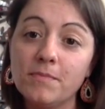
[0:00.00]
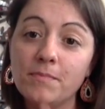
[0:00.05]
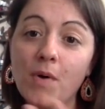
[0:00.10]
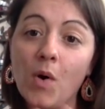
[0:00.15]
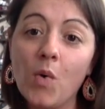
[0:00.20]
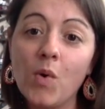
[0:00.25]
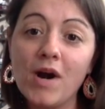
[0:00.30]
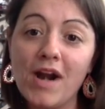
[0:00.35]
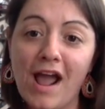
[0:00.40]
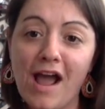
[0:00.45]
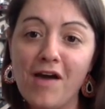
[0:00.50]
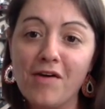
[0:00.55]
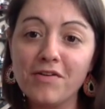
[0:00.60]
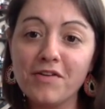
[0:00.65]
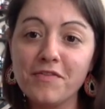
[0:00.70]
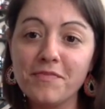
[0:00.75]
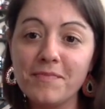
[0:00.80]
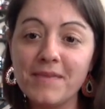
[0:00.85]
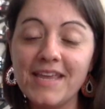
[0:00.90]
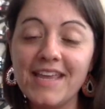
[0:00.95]
poured out
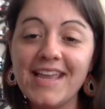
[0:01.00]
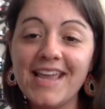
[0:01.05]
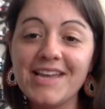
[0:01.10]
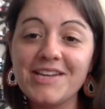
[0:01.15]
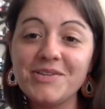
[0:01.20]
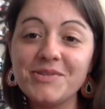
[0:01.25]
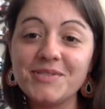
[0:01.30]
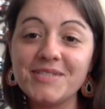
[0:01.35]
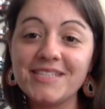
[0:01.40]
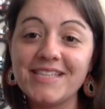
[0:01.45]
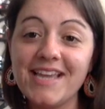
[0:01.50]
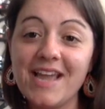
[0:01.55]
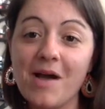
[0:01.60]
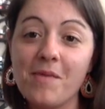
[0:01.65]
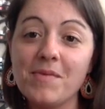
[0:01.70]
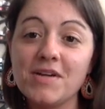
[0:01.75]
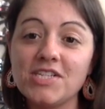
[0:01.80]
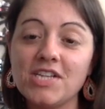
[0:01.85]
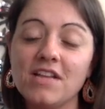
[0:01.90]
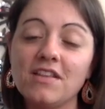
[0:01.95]
of me, and you see how
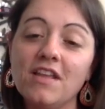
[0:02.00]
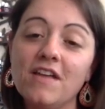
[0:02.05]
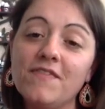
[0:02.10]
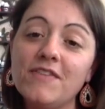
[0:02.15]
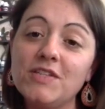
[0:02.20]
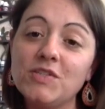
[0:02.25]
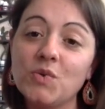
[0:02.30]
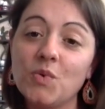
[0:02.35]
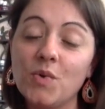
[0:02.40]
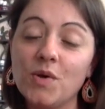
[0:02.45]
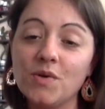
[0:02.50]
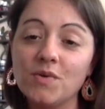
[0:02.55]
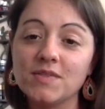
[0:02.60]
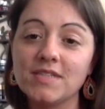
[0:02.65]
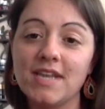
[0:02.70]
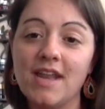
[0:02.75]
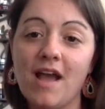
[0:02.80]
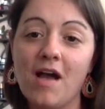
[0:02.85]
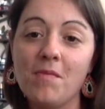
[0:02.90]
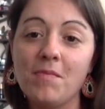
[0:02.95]
much I love these oils
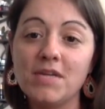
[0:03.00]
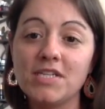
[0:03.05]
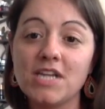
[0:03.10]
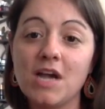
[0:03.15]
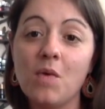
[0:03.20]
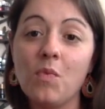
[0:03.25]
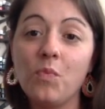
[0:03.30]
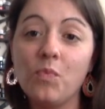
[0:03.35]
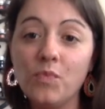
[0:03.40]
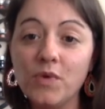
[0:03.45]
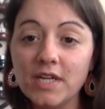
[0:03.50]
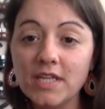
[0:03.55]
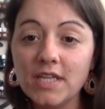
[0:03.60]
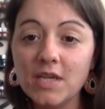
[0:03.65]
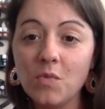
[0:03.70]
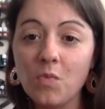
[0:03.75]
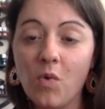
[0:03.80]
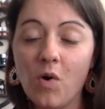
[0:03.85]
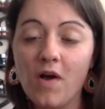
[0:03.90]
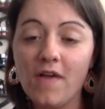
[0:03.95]
and how much I
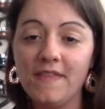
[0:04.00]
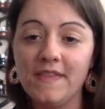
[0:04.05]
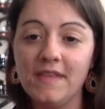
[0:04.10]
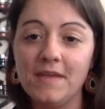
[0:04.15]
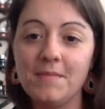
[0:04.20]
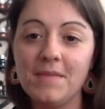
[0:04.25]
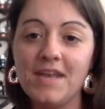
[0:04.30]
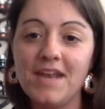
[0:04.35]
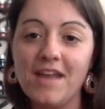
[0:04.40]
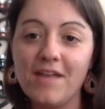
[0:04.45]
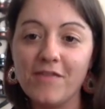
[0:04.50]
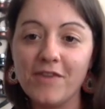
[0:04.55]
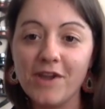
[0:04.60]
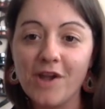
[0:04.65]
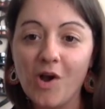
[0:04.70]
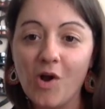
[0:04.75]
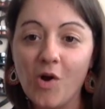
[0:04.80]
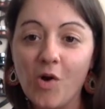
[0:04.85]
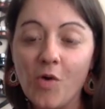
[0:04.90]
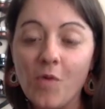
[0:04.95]
really want them in every
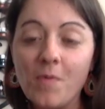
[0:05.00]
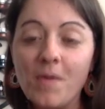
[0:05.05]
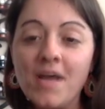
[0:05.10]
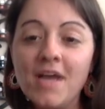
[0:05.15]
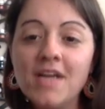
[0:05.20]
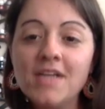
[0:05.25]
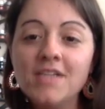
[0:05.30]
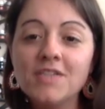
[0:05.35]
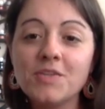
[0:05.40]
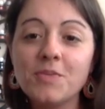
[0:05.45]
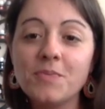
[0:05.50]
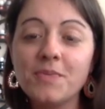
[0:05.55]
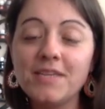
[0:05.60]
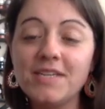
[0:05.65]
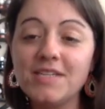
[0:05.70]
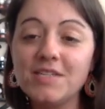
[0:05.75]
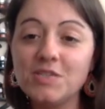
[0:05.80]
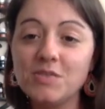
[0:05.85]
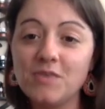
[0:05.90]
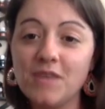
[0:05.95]
home. So
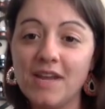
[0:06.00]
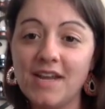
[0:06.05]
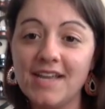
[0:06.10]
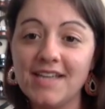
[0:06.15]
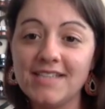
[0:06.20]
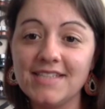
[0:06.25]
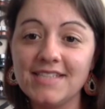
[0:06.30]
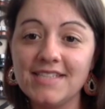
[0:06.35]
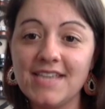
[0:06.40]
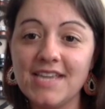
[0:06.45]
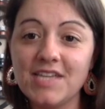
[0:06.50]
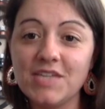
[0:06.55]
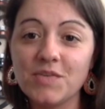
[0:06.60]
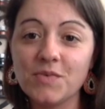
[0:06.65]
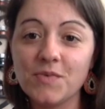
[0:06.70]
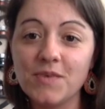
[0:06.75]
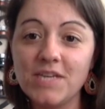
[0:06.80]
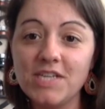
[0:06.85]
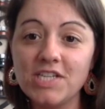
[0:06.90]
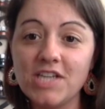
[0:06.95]
please do not hesitate to
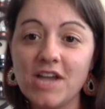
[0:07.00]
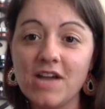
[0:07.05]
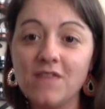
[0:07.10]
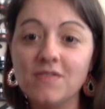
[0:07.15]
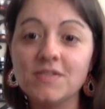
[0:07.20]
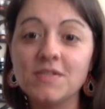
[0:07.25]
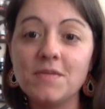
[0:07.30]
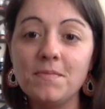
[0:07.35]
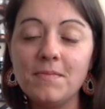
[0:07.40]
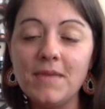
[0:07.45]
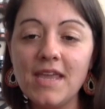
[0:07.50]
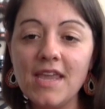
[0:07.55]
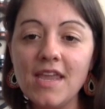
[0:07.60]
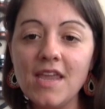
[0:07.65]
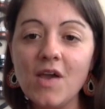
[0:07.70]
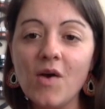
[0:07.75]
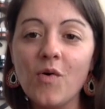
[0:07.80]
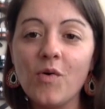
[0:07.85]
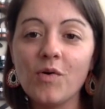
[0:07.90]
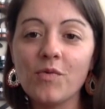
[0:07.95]
reach out to
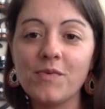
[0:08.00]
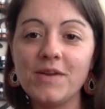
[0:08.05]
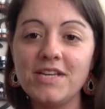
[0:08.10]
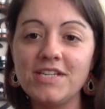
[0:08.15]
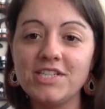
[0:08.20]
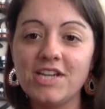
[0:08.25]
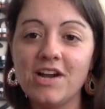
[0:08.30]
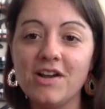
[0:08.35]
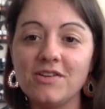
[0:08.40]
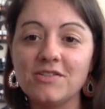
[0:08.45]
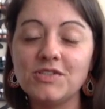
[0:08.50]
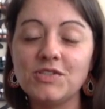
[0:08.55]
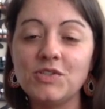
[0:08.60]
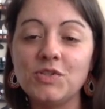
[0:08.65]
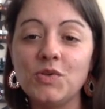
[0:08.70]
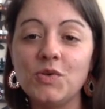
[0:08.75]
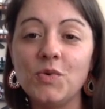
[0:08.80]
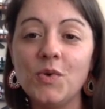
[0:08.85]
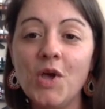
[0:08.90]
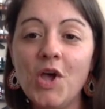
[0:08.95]
me or reach out
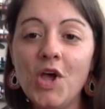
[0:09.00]
to